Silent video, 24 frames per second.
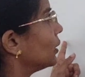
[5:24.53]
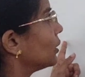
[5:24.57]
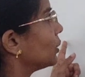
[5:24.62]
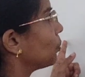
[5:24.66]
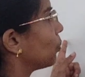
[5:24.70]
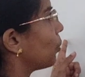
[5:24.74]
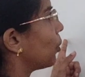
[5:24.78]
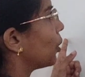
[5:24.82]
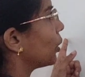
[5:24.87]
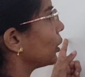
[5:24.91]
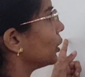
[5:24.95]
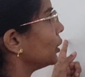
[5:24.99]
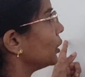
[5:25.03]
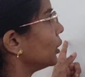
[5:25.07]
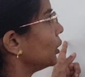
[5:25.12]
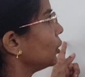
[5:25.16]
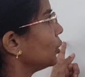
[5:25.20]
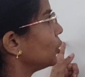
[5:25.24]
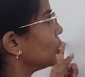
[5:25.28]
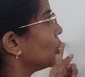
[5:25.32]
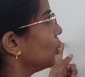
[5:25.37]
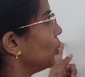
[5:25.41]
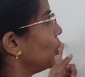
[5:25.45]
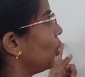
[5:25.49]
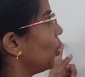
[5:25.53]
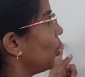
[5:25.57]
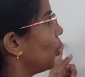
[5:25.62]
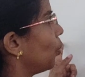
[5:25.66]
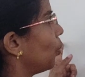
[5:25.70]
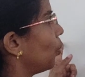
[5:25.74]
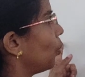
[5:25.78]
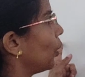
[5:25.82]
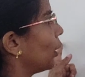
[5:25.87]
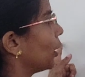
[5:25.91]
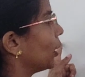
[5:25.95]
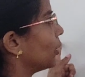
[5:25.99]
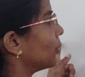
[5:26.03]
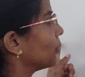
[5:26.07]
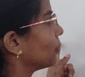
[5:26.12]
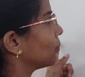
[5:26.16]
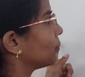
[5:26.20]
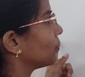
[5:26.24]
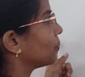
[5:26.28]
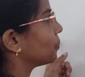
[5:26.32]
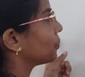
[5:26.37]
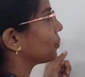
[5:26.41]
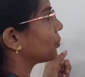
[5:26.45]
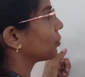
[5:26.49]
is pointing to Y.
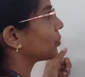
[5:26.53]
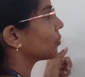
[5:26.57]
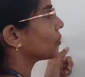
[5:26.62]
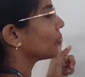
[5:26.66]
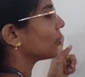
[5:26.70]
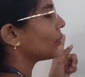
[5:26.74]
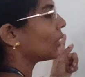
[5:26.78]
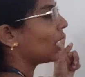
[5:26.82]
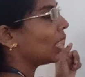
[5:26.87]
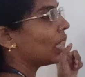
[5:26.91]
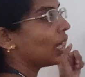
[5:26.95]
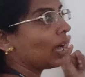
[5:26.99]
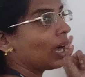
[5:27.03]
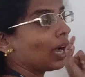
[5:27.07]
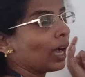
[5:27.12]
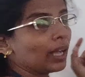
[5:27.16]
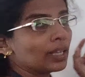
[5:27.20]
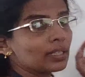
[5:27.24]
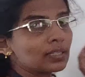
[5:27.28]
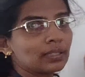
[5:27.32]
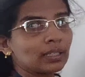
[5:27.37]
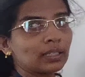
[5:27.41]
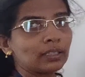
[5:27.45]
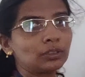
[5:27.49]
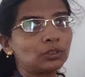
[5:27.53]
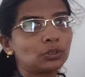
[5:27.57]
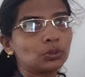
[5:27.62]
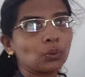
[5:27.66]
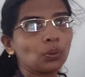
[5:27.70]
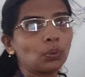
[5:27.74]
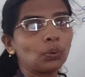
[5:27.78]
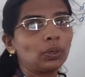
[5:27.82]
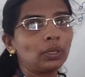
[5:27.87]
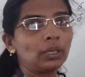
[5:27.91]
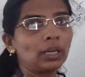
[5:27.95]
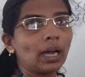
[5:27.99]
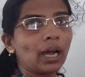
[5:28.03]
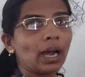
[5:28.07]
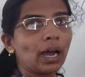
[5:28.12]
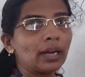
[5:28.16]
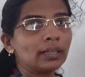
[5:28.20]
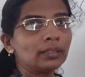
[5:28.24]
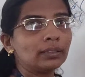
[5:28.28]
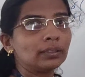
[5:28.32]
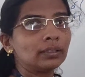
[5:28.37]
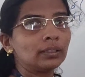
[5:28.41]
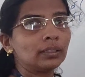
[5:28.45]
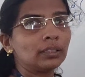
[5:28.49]
As I told,
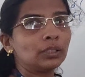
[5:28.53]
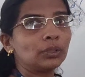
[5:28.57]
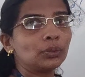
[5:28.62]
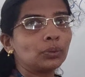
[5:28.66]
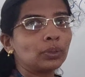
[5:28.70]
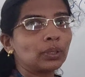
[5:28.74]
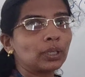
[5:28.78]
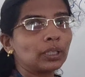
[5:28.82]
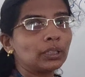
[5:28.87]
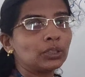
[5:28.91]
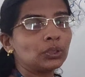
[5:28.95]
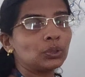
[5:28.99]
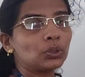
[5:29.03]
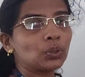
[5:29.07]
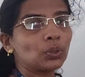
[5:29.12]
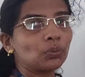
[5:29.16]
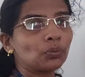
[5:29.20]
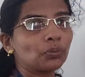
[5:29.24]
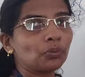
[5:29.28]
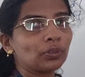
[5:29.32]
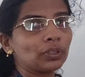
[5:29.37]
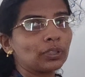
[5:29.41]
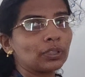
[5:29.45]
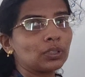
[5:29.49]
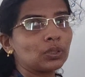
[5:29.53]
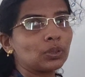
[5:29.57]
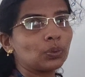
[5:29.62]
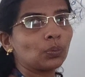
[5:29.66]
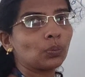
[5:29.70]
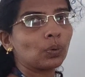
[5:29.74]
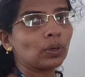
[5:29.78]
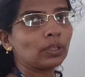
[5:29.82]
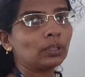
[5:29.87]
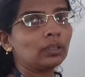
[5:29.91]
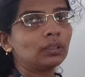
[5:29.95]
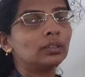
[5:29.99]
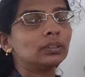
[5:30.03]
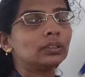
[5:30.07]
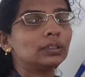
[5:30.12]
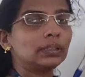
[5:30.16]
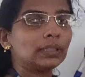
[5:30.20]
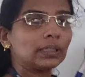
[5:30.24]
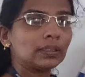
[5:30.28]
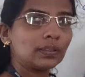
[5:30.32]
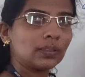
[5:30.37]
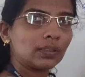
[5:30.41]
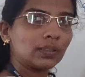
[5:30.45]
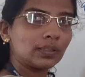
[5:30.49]
until you reach your first one,
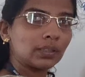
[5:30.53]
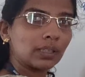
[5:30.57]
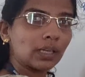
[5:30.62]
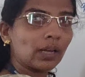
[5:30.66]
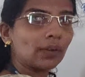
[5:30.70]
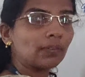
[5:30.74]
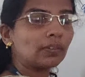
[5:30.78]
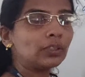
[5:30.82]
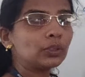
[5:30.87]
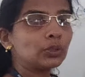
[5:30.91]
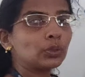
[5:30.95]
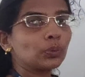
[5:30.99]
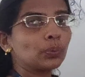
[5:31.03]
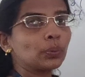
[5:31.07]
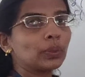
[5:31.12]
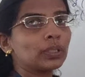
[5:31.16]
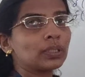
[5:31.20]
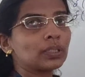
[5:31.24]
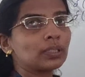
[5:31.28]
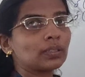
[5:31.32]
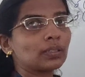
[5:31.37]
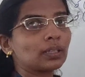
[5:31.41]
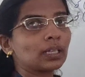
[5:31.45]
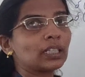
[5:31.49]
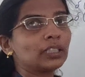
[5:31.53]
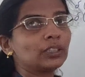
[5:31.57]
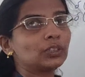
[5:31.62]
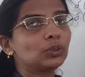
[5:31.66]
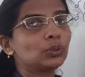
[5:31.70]
just travel towards right.